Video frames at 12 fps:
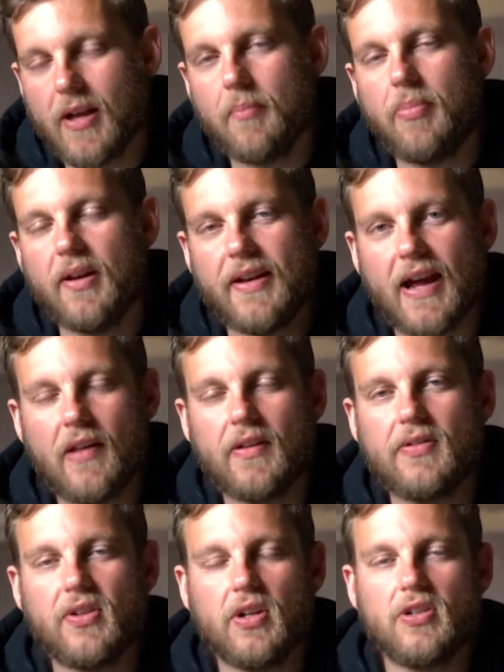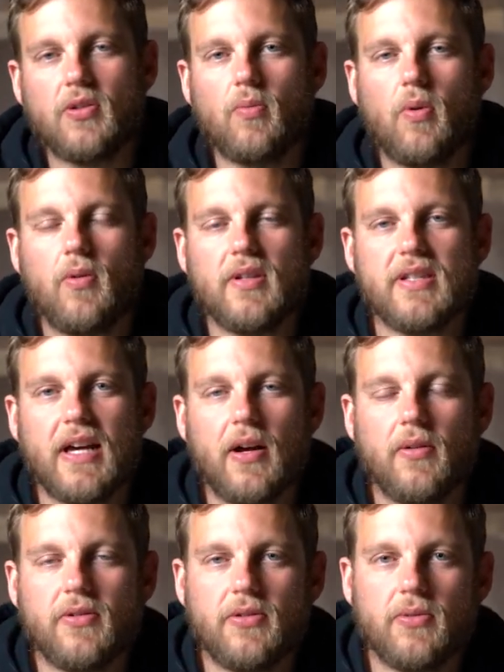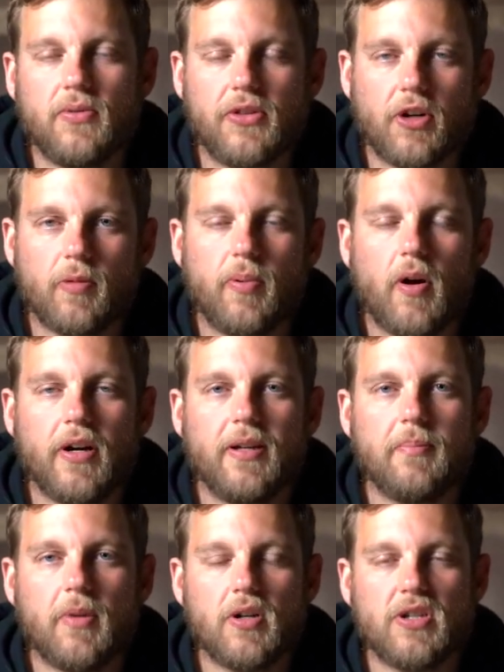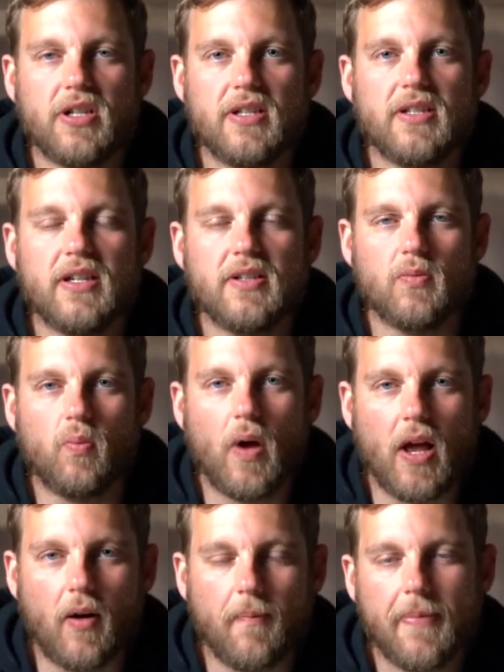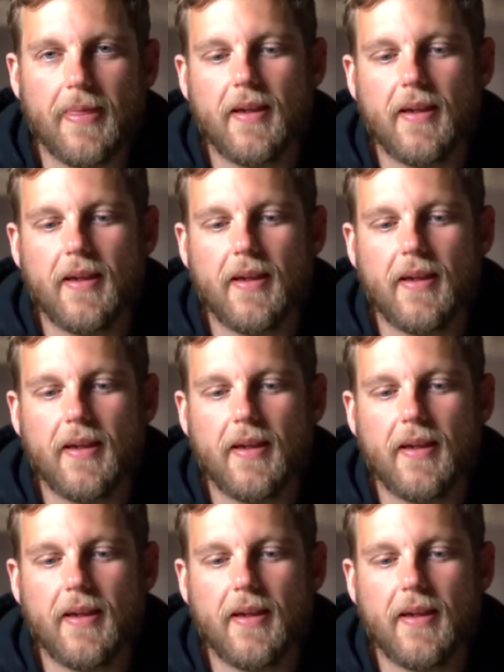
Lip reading: But now they've started to roll this out to third-party merchants as well.